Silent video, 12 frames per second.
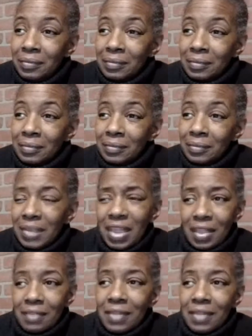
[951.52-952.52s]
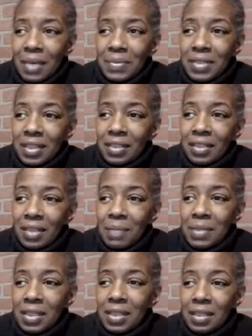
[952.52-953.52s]
Yeah, that was it. I
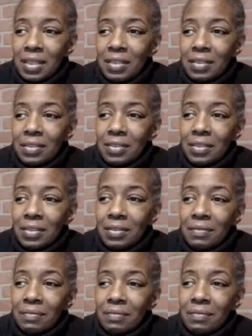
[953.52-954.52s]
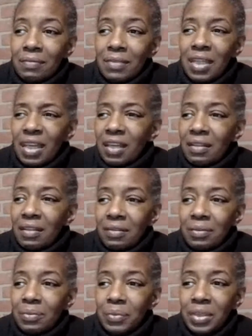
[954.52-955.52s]
mean, yeah,
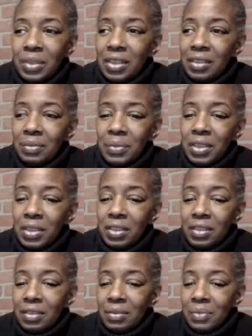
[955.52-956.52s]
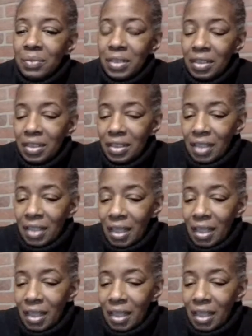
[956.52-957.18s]
we couldn't eat that.